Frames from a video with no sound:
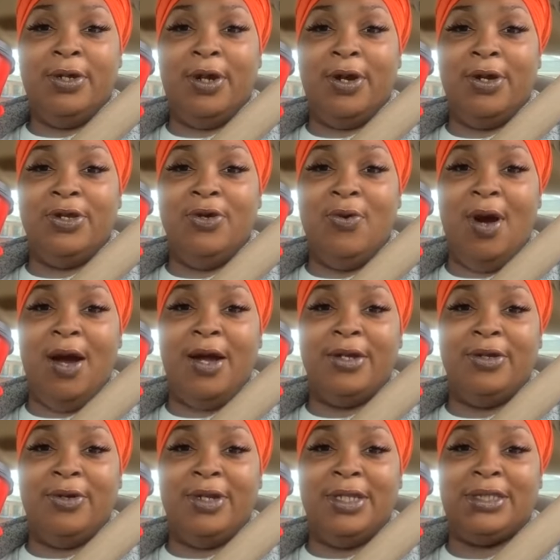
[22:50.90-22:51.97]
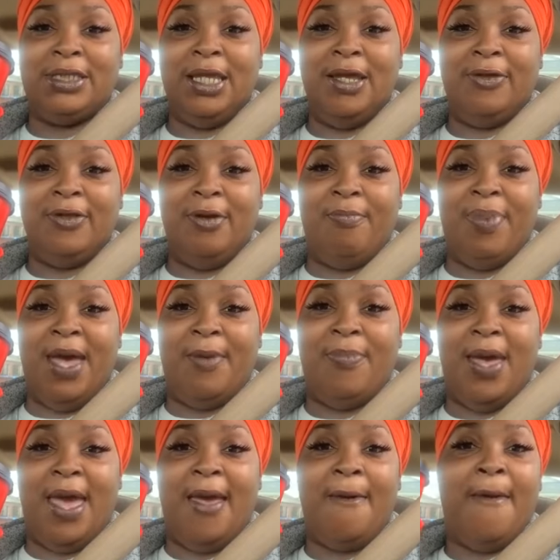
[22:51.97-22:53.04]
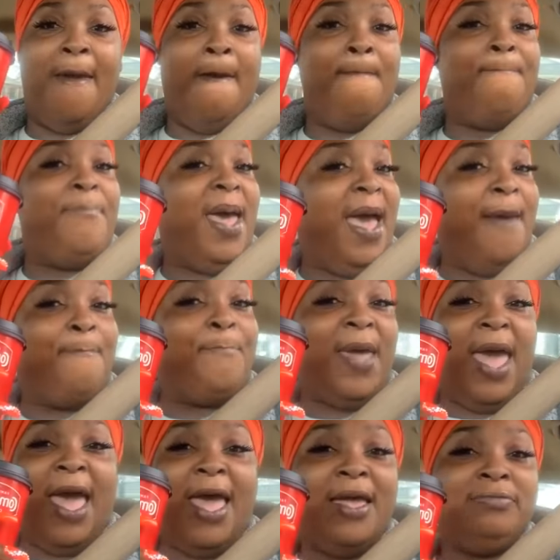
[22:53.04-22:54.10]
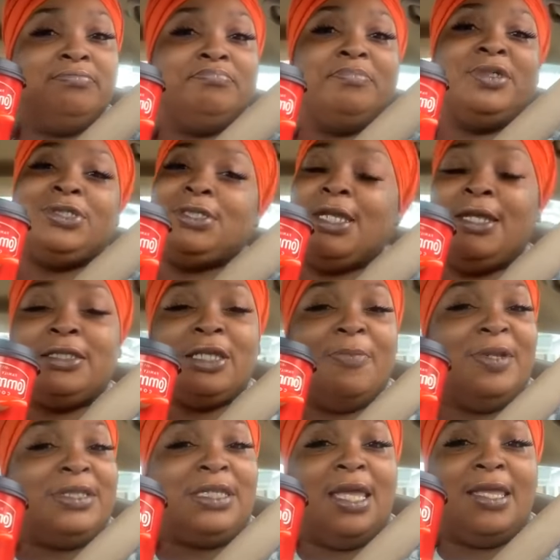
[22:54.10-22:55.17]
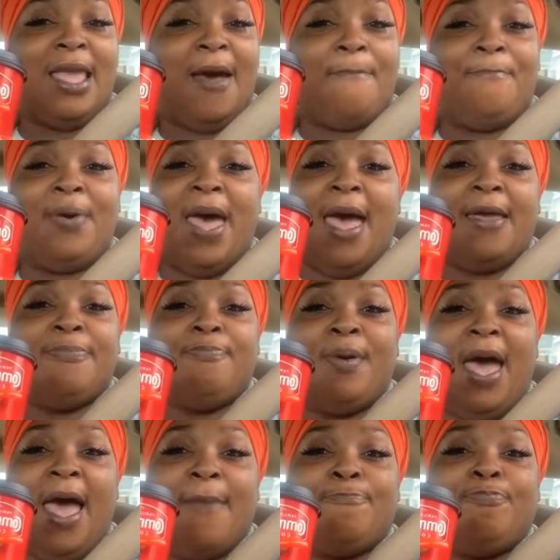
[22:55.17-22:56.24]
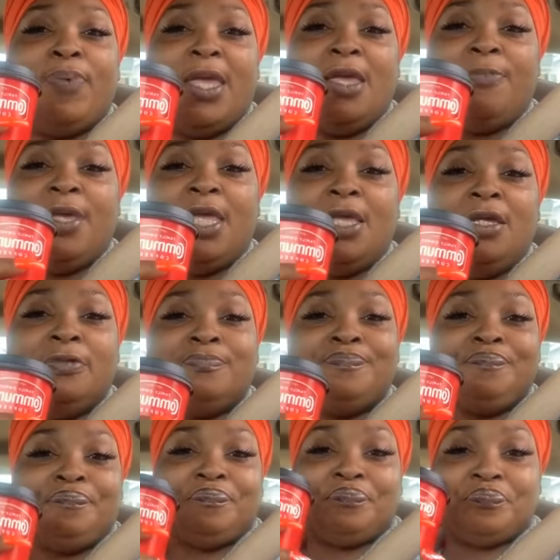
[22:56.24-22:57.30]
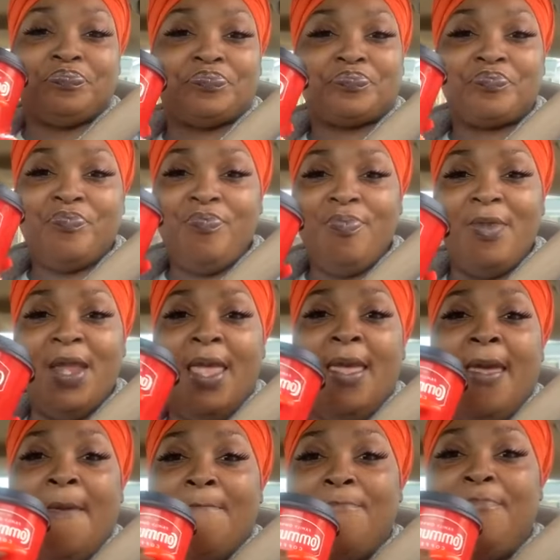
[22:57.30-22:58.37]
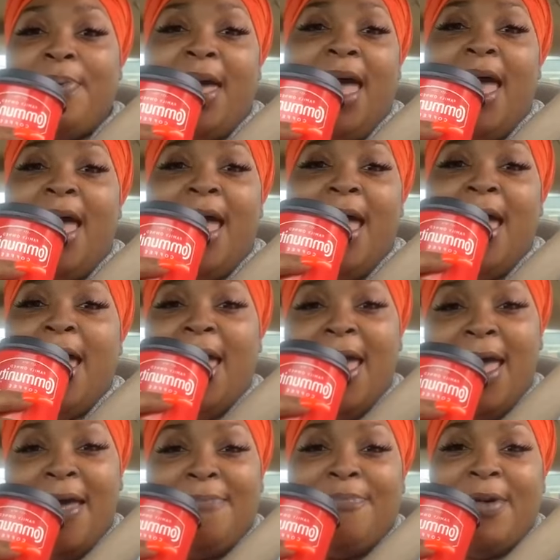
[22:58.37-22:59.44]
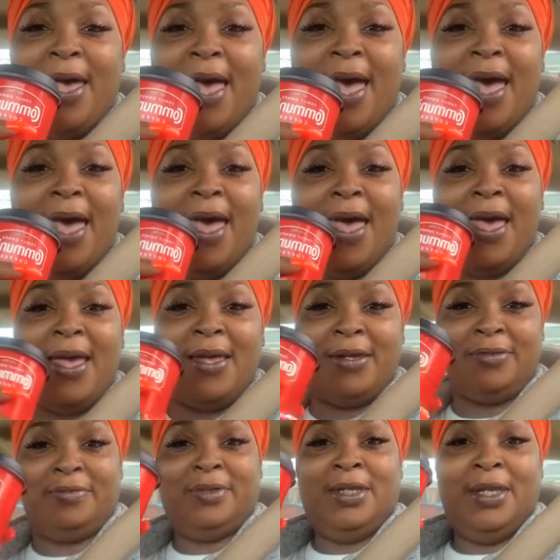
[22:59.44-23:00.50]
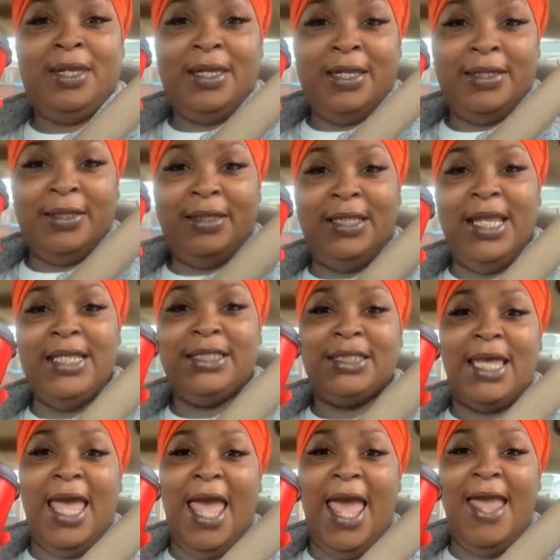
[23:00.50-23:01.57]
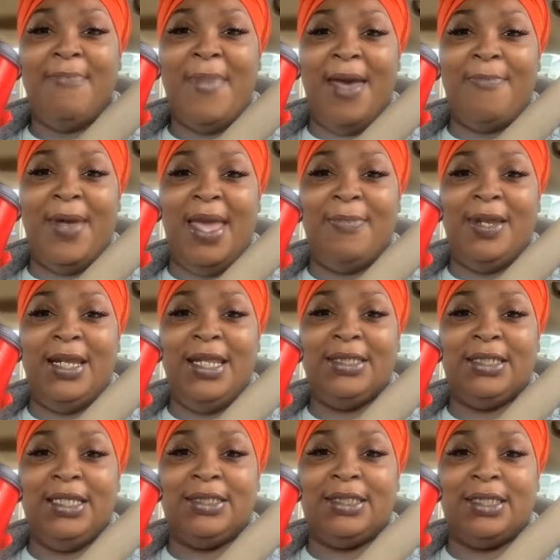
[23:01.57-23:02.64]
Girl, you are going to tell them bye-bye. Bye-bye. Michelle told me to tell y'all bye-bye, baby. Bye-bye. Lisa, hey, my baby. Lisa